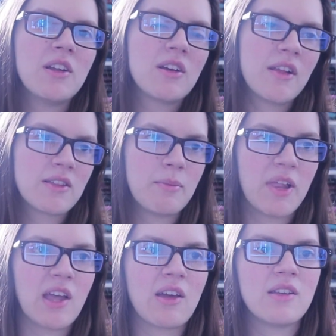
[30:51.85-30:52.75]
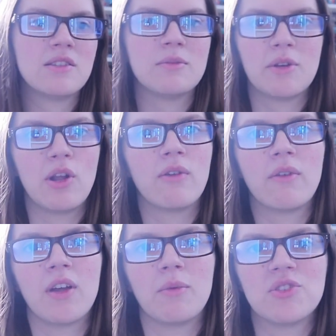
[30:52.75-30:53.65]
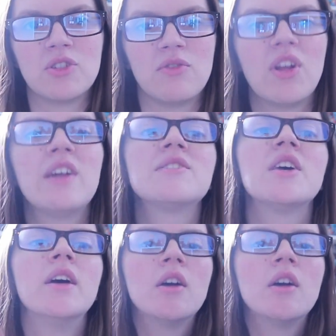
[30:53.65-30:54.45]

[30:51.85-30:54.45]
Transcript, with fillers: and click the bell icon so you know if I post new videos.